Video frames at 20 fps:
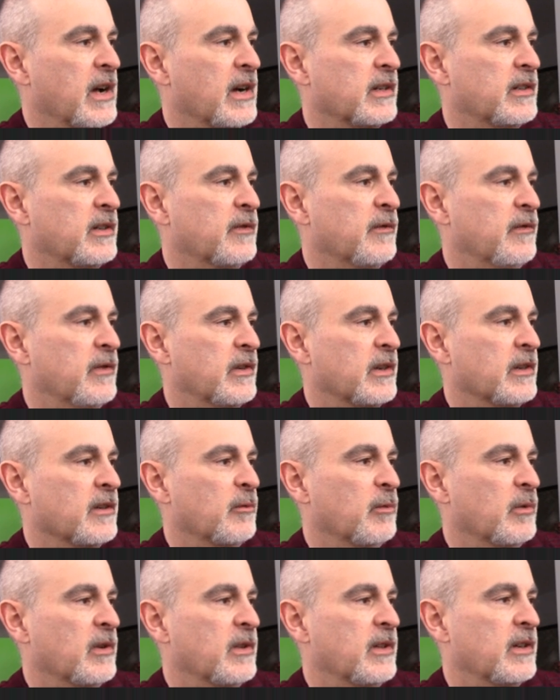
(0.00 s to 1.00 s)
action figure
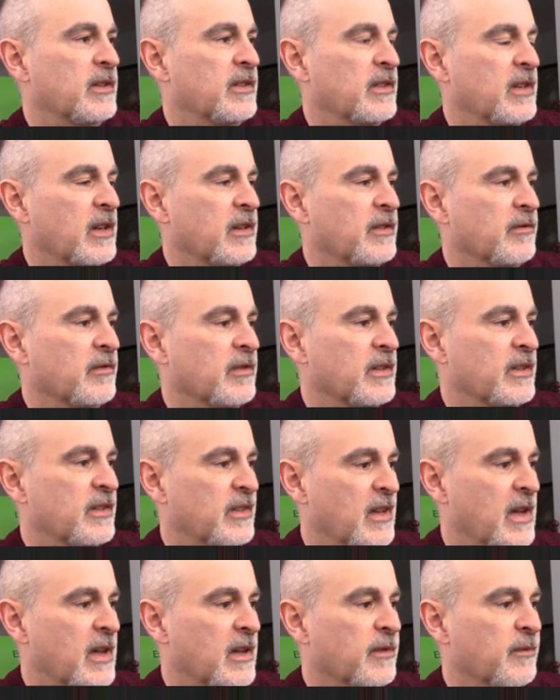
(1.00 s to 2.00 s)
with accessories
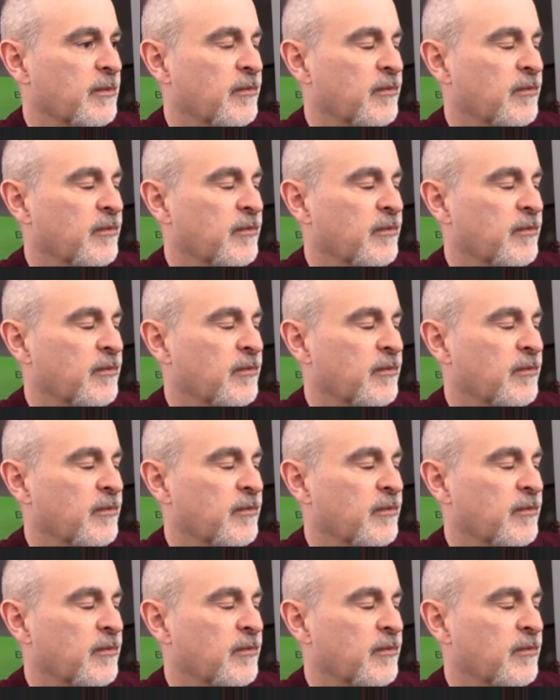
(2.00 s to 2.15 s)
set.